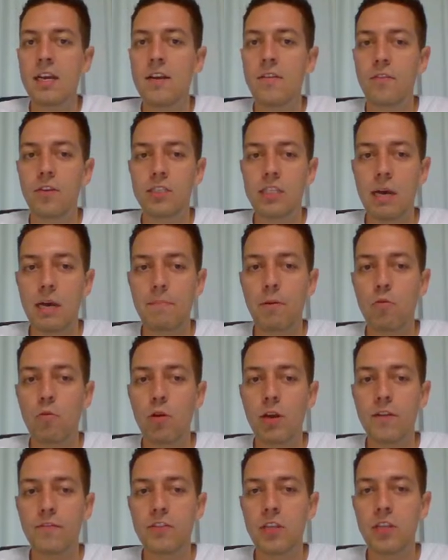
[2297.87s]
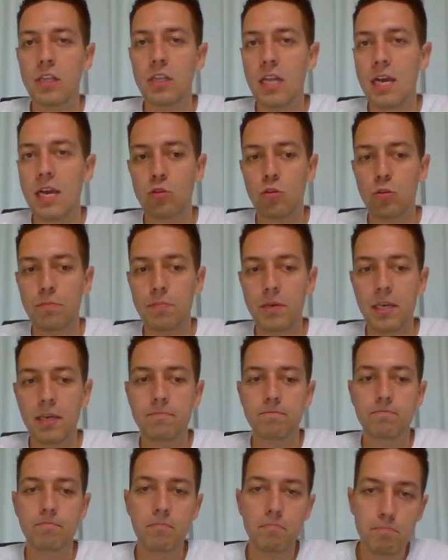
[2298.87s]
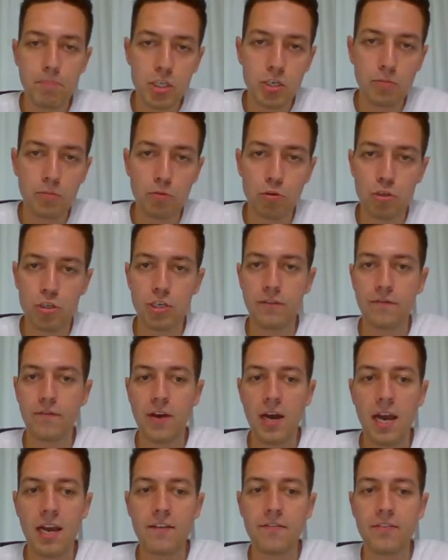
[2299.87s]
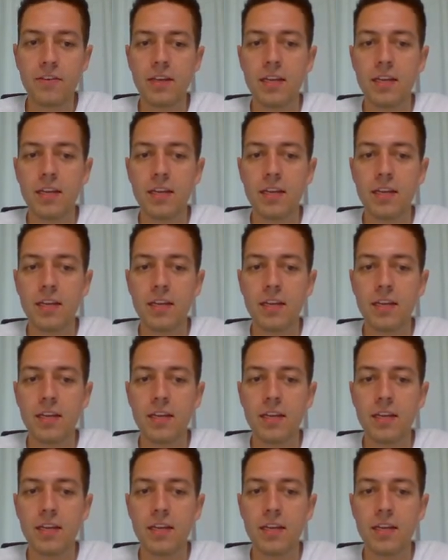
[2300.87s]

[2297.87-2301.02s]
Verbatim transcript: For example, one of the lines could be bishop to g5,